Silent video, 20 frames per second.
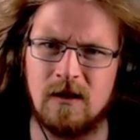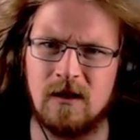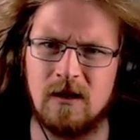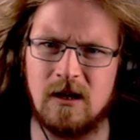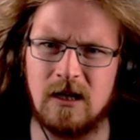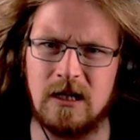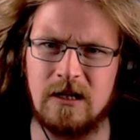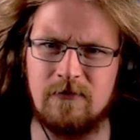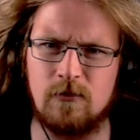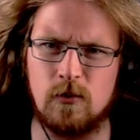
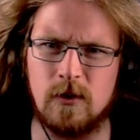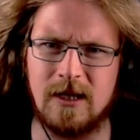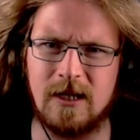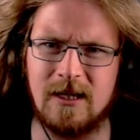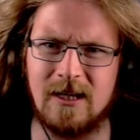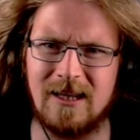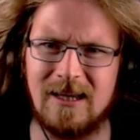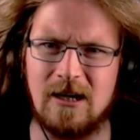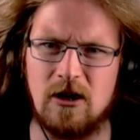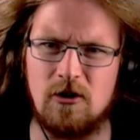I even want to
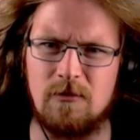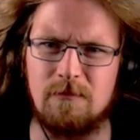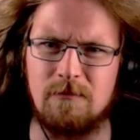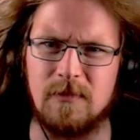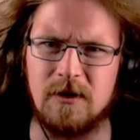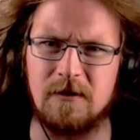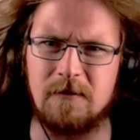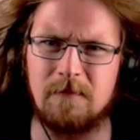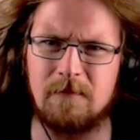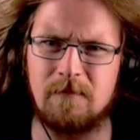get it on
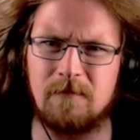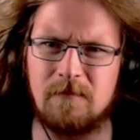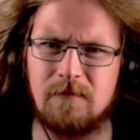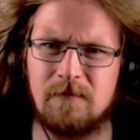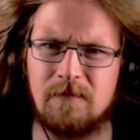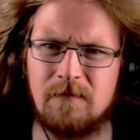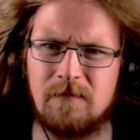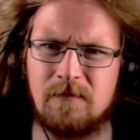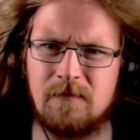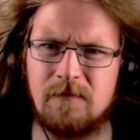me.
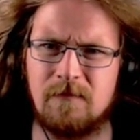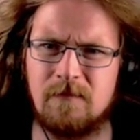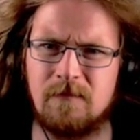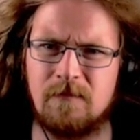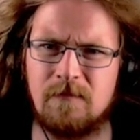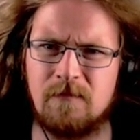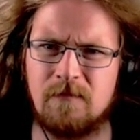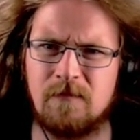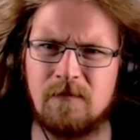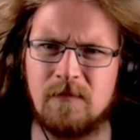
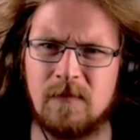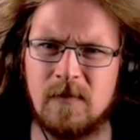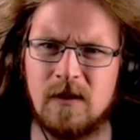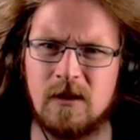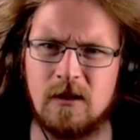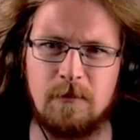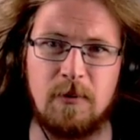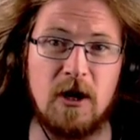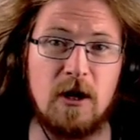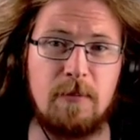
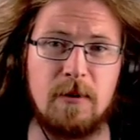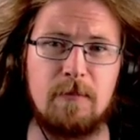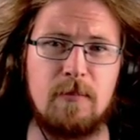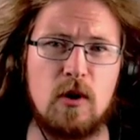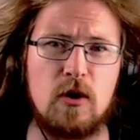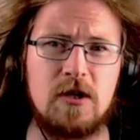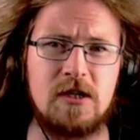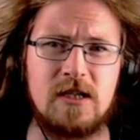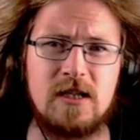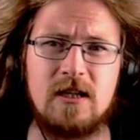The purple
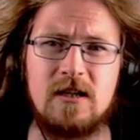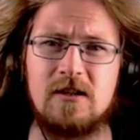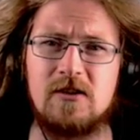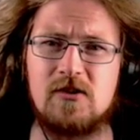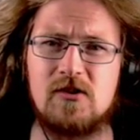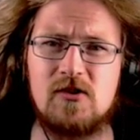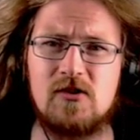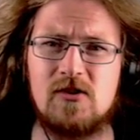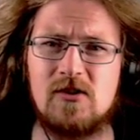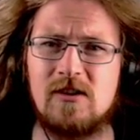poison, that
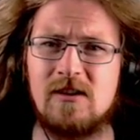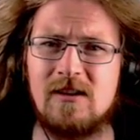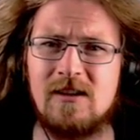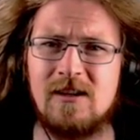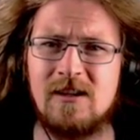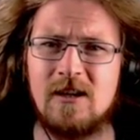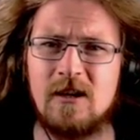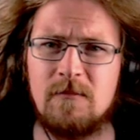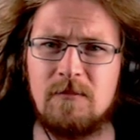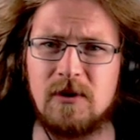is.
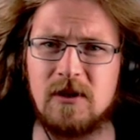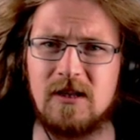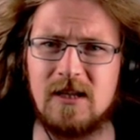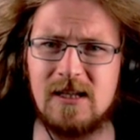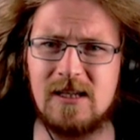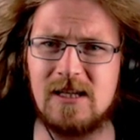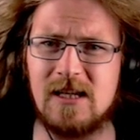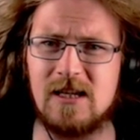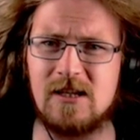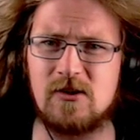But
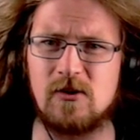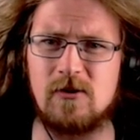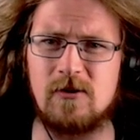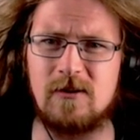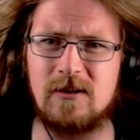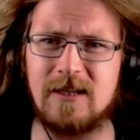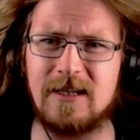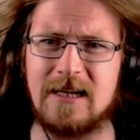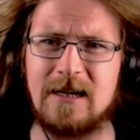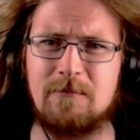this is
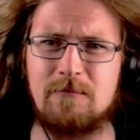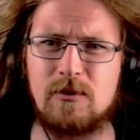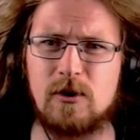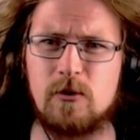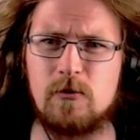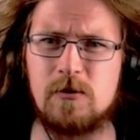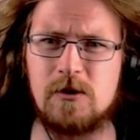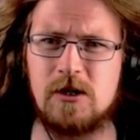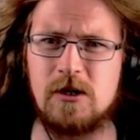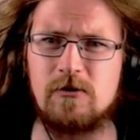all the
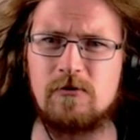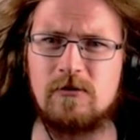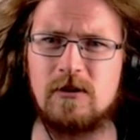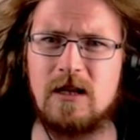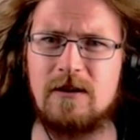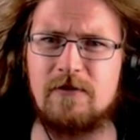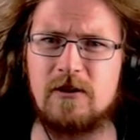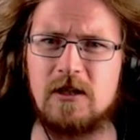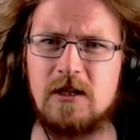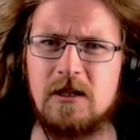ambrosia you'll
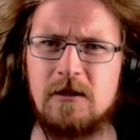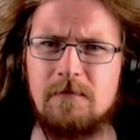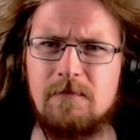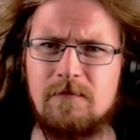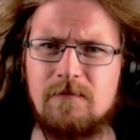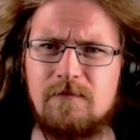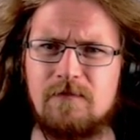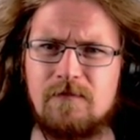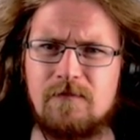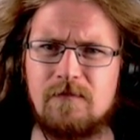ever need.
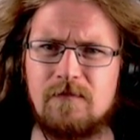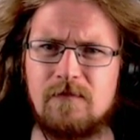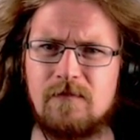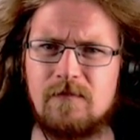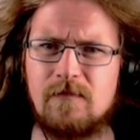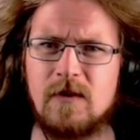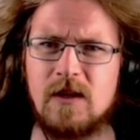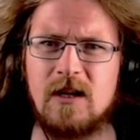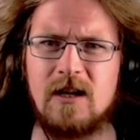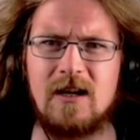
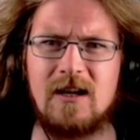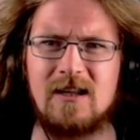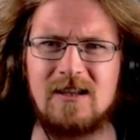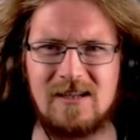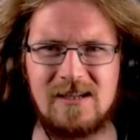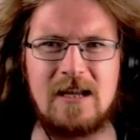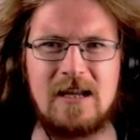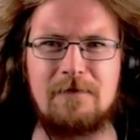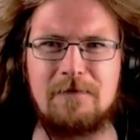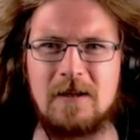Yeah,
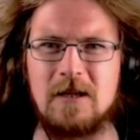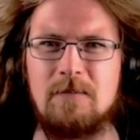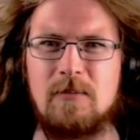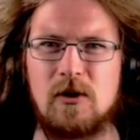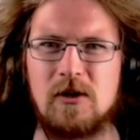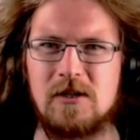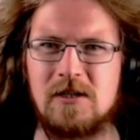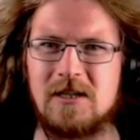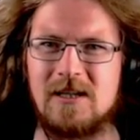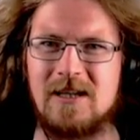there's definitely
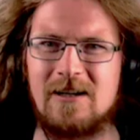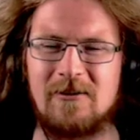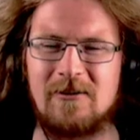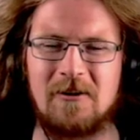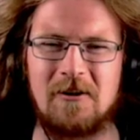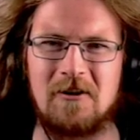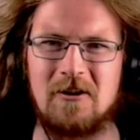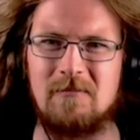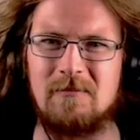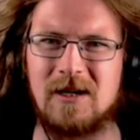poison there. I
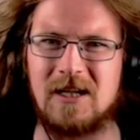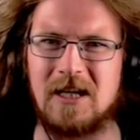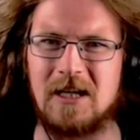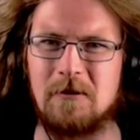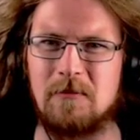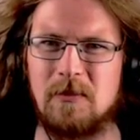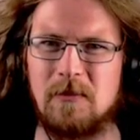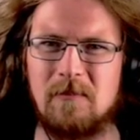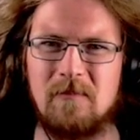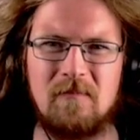got it on my
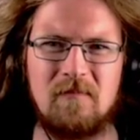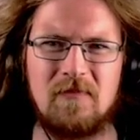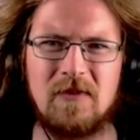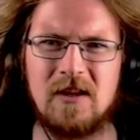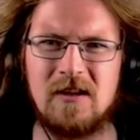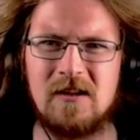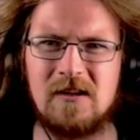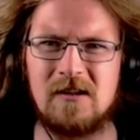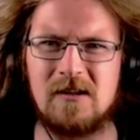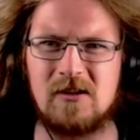cape.
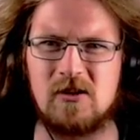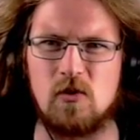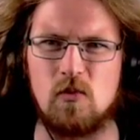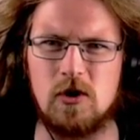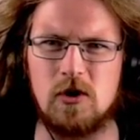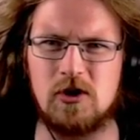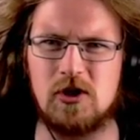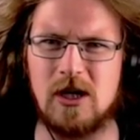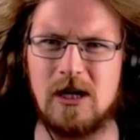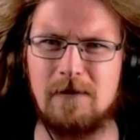So
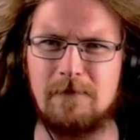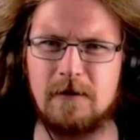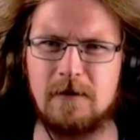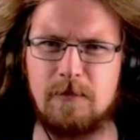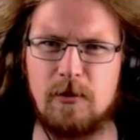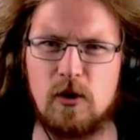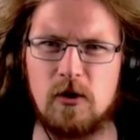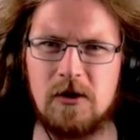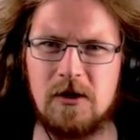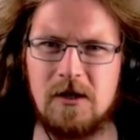watch out for
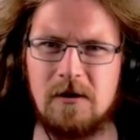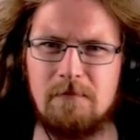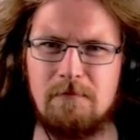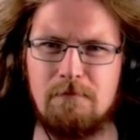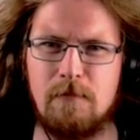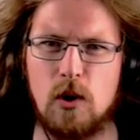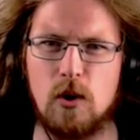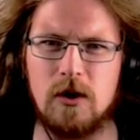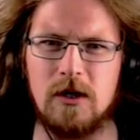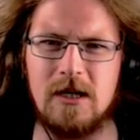the
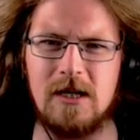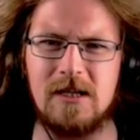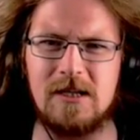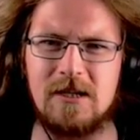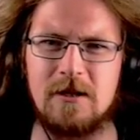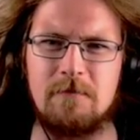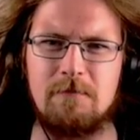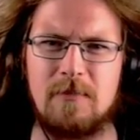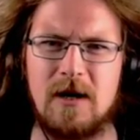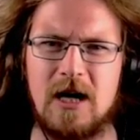
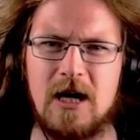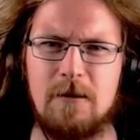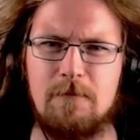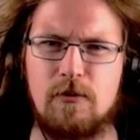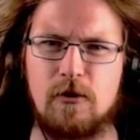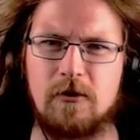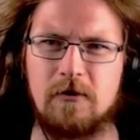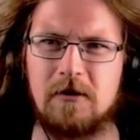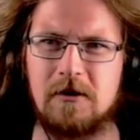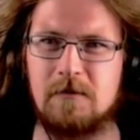poison
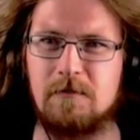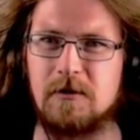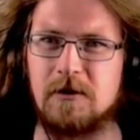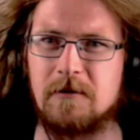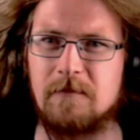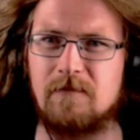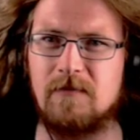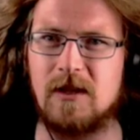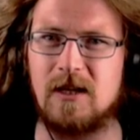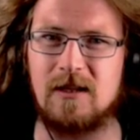byproducts, but
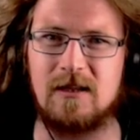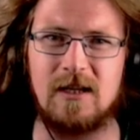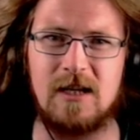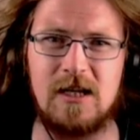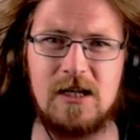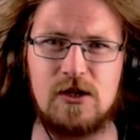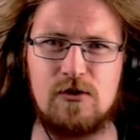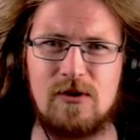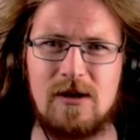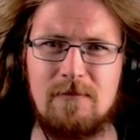
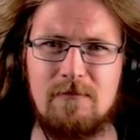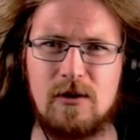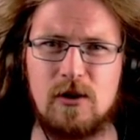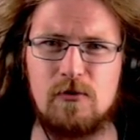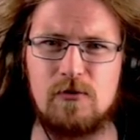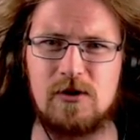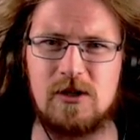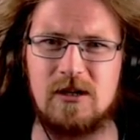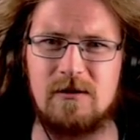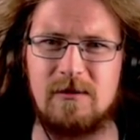there's your
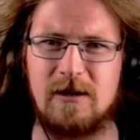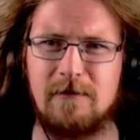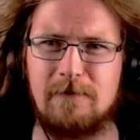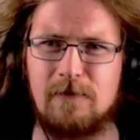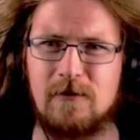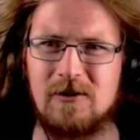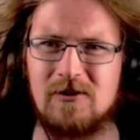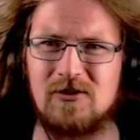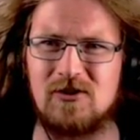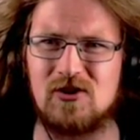ambrosia, my
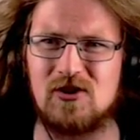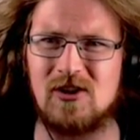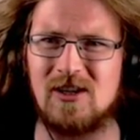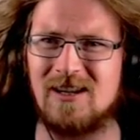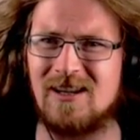friends.